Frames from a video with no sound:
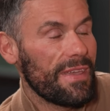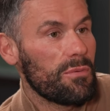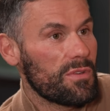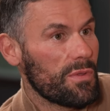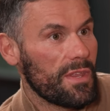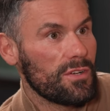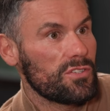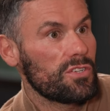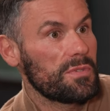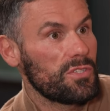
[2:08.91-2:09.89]
He was the one that got
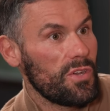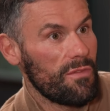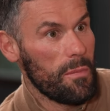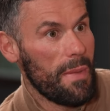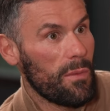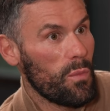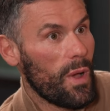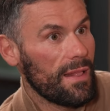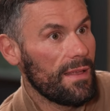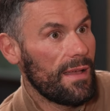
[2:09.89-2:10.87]
substituted for
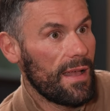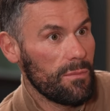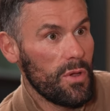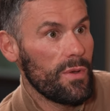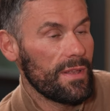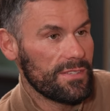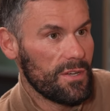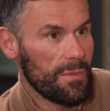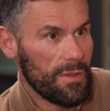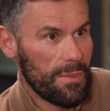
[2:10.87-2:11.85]
Manuel Almunia to
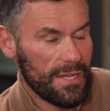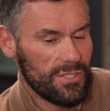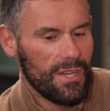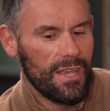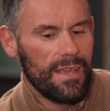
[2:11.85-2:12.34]
come on the pitch.